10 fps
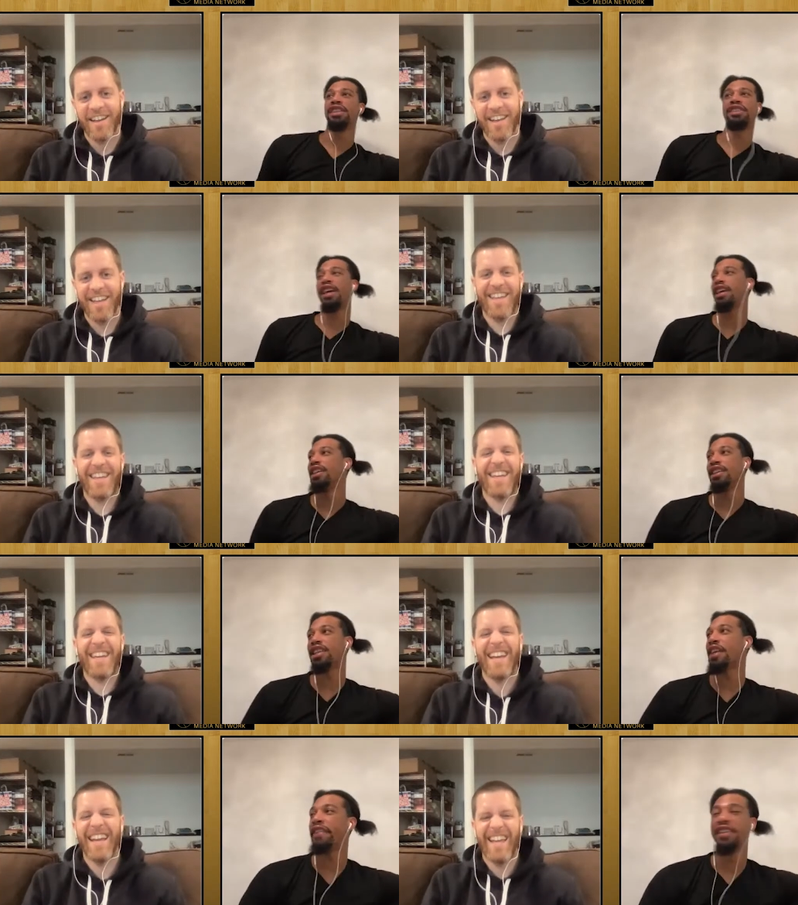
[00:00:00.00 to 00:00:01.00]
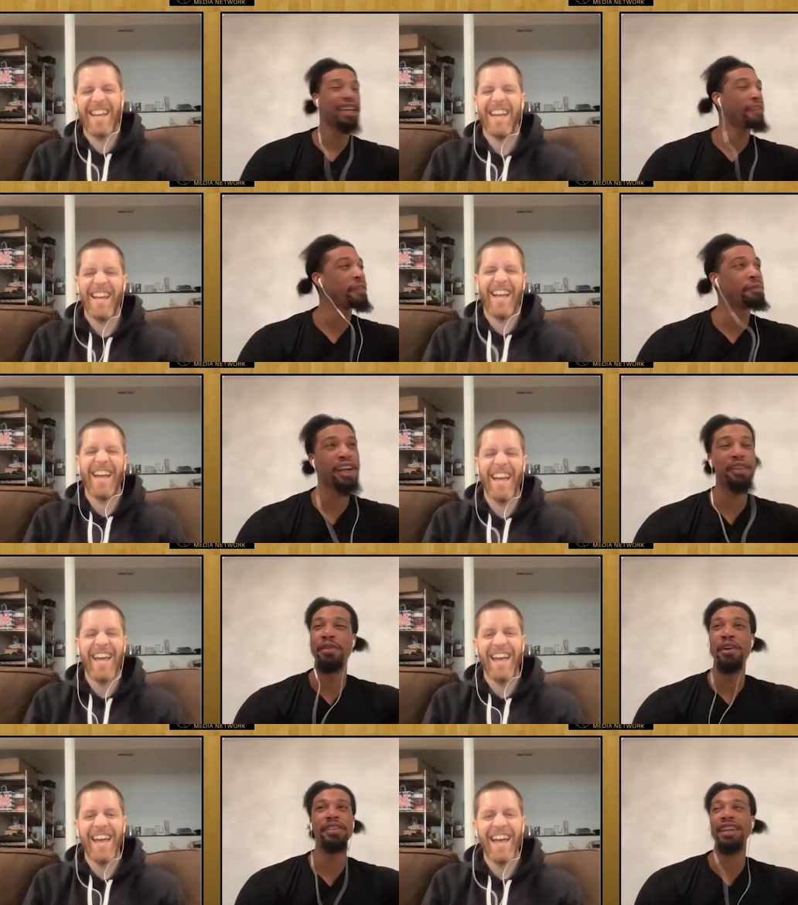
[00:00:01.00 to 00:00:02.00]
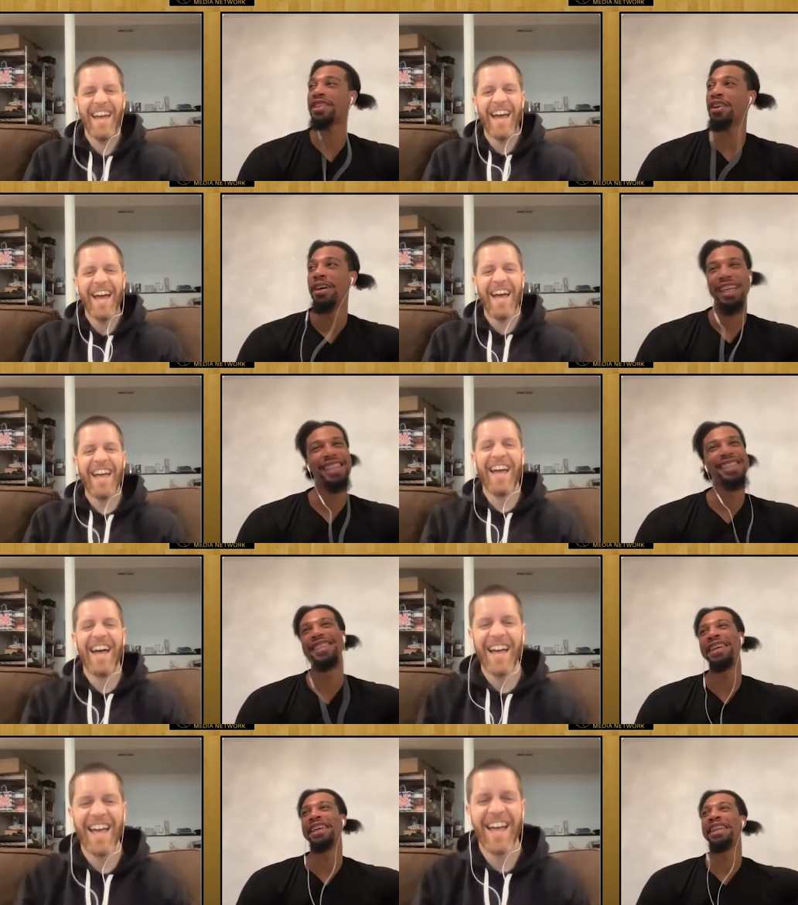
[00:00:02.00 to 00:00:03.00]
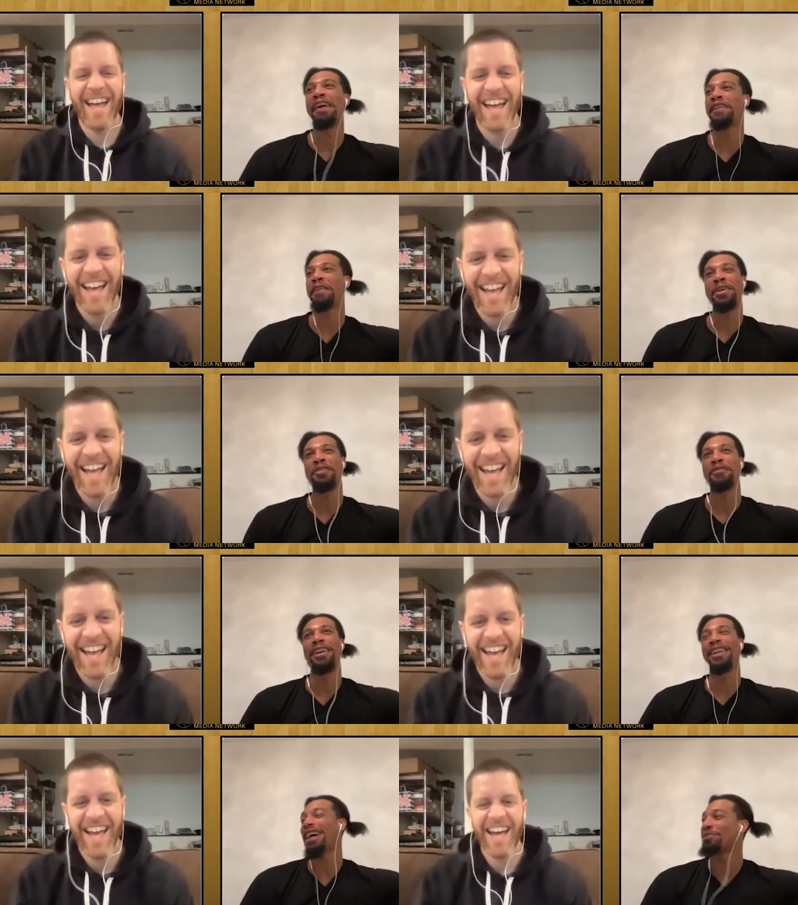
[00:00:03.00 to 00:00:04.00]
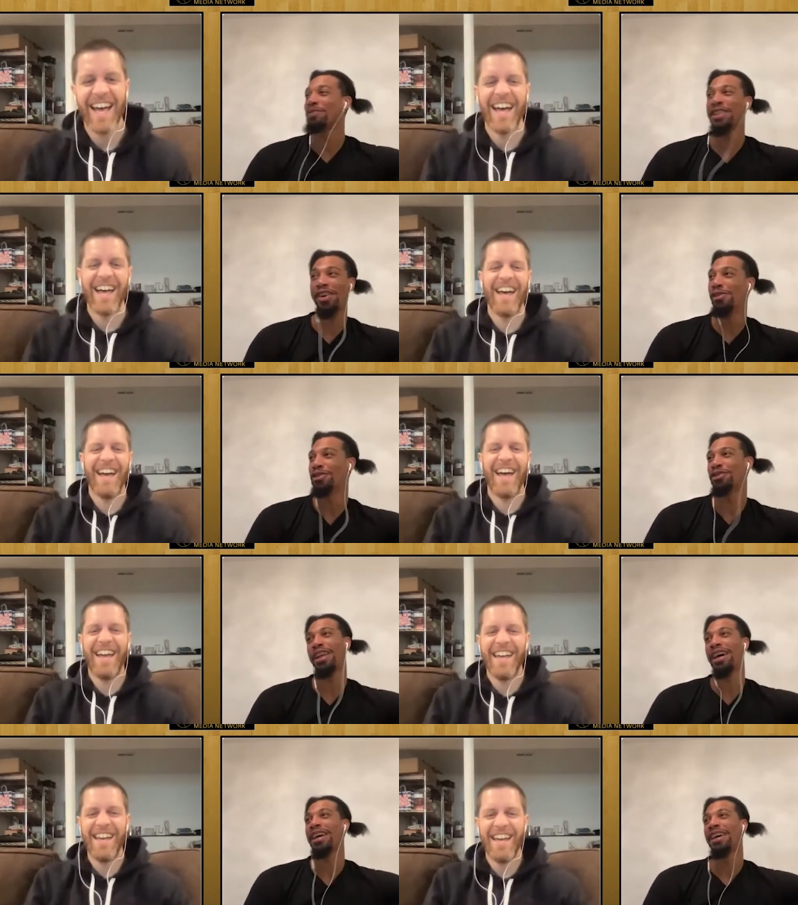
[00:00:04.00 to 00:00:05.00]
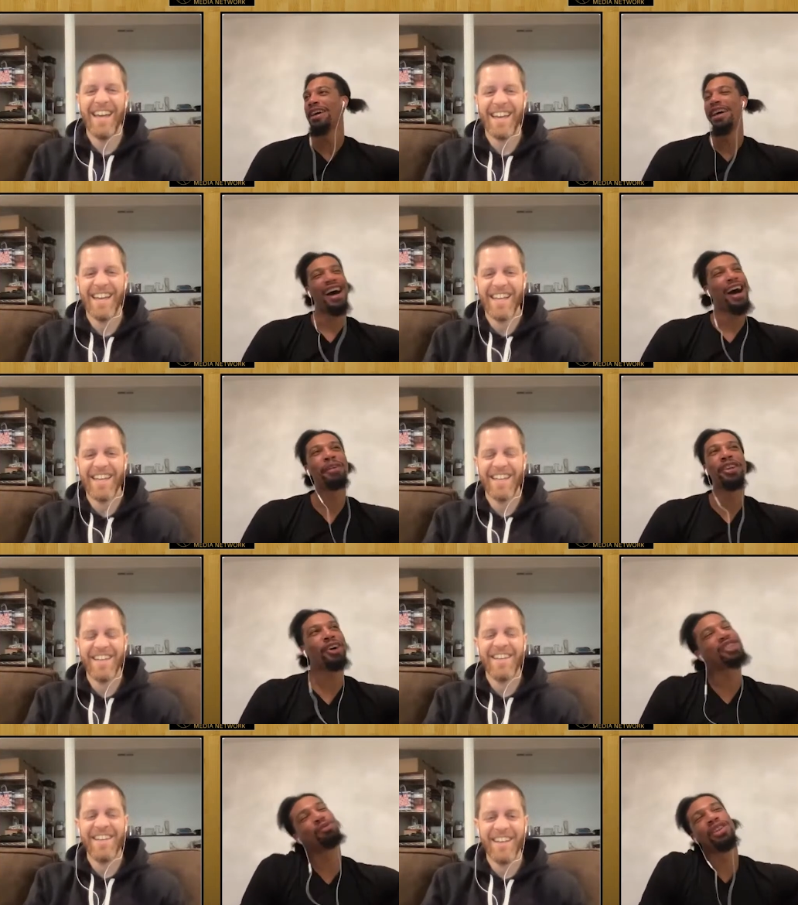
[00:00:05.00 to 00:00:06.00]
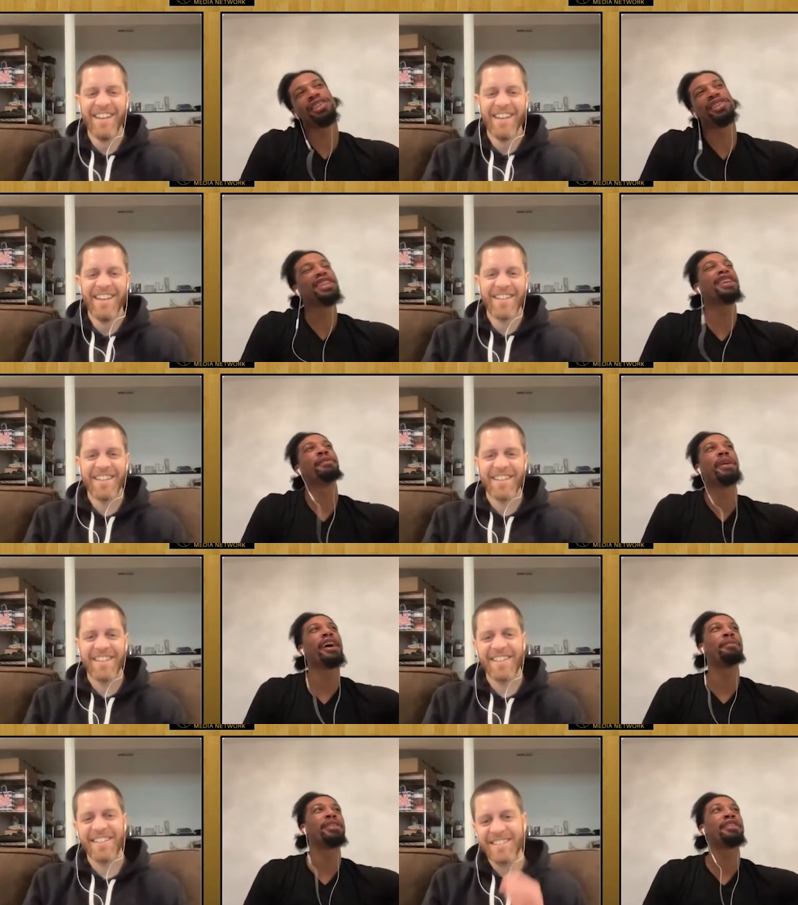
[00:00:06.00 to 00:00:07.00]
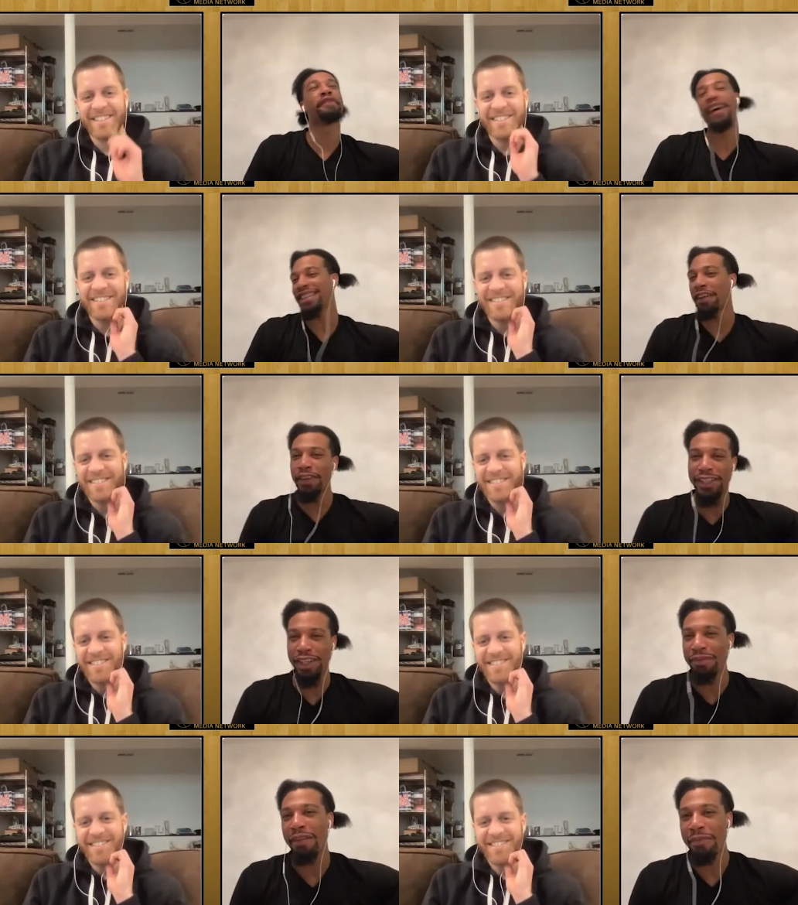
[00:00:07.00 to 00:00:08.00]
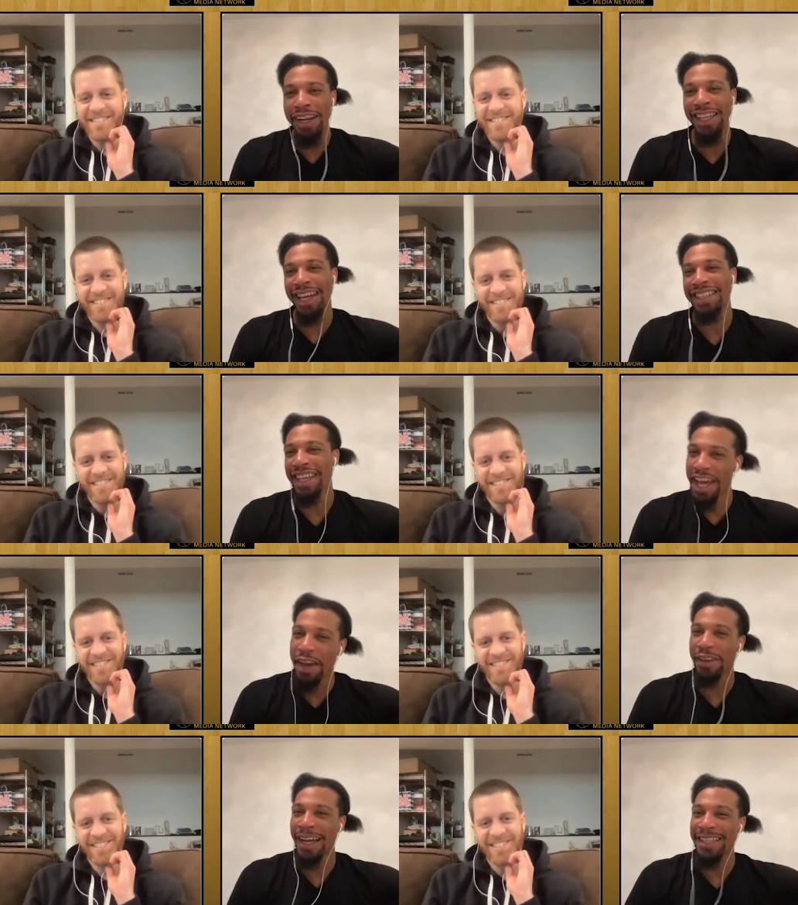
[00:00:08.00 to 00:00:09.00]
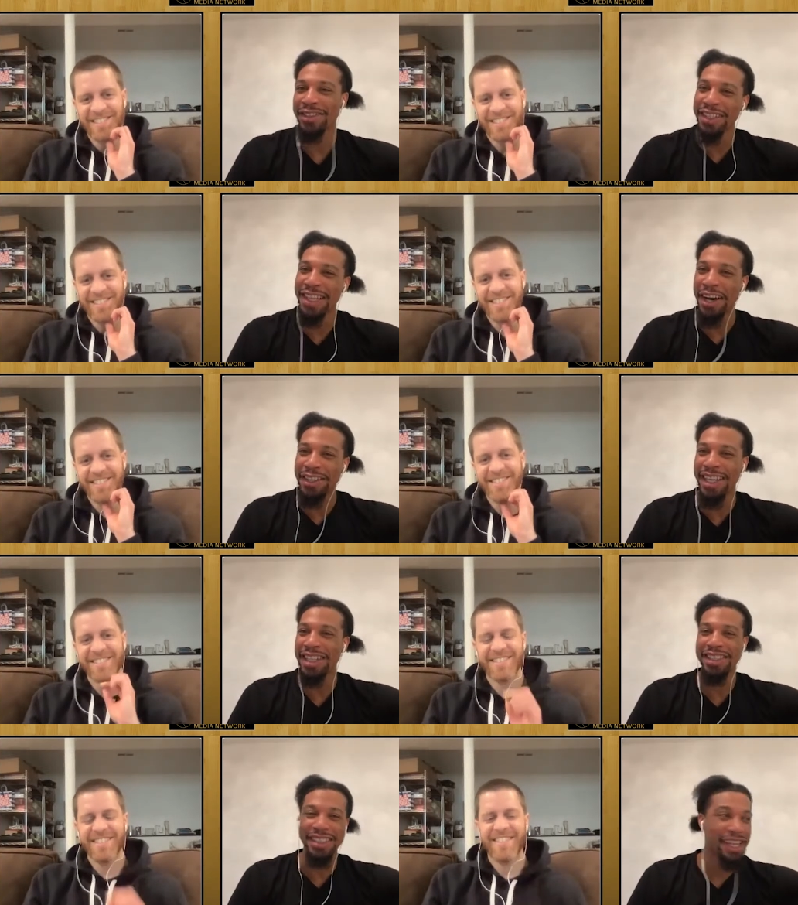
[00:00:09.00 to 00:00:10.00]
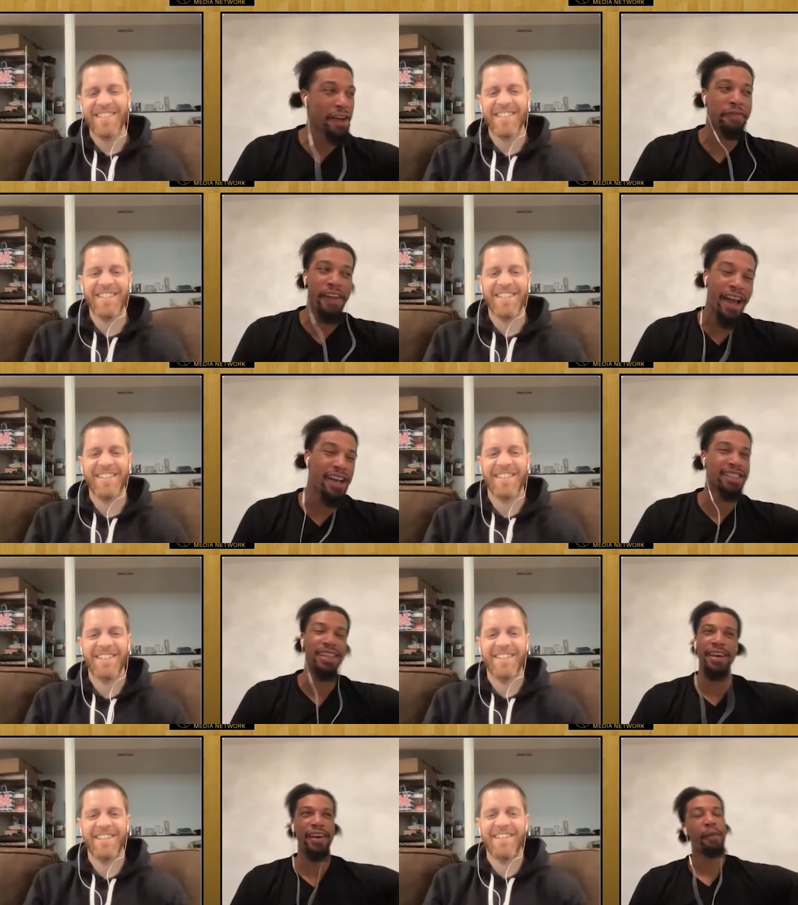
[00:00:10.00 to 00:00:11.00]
Speaker 1: This ain't this ain't this ain't for them young boys. I told they just sit there laughing at me around like I, we told you like I'm like you. I just want to see man. But the fact y'all really took my money like damn like three thousand that's that fast.